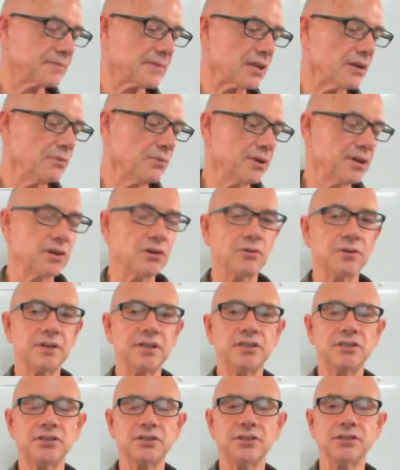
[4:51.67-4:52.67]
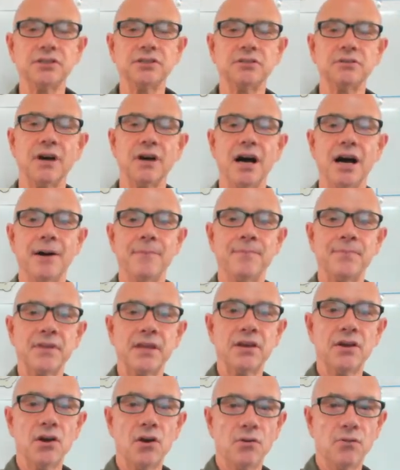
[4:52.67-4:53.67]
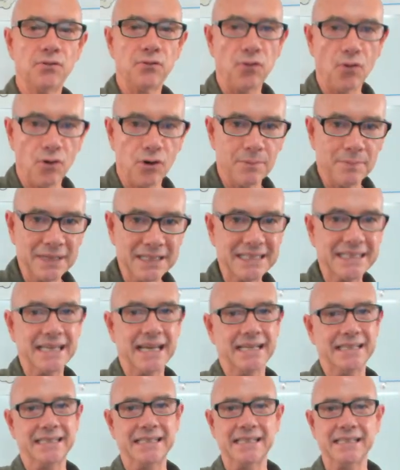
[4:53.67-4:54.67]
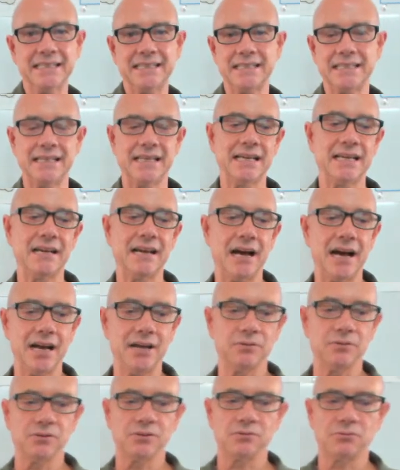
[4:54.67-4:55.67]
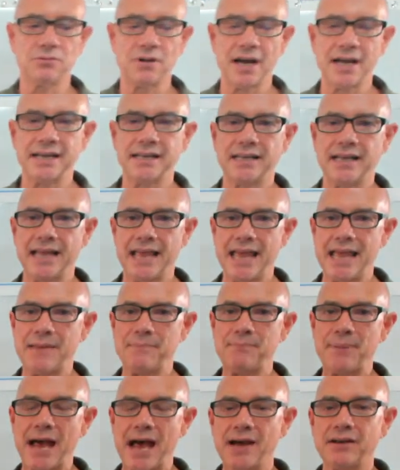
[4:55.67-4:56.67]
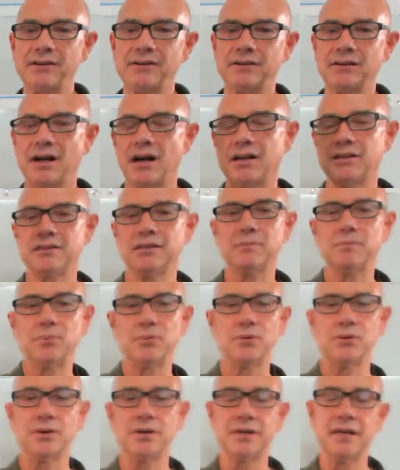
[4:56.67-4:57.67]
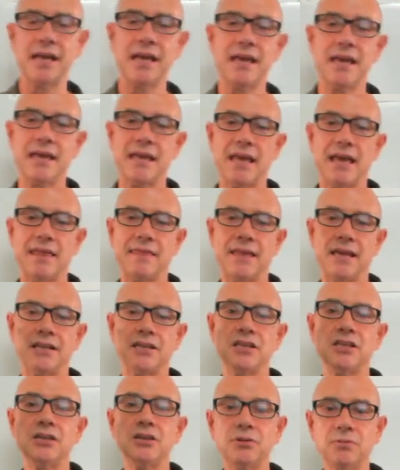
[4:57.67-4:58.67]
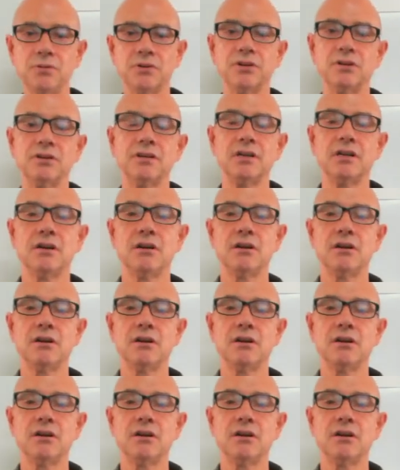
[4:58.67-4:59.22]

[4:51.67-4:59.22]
We're going to um, form a sentence. I will write a pattern on the board, and then you will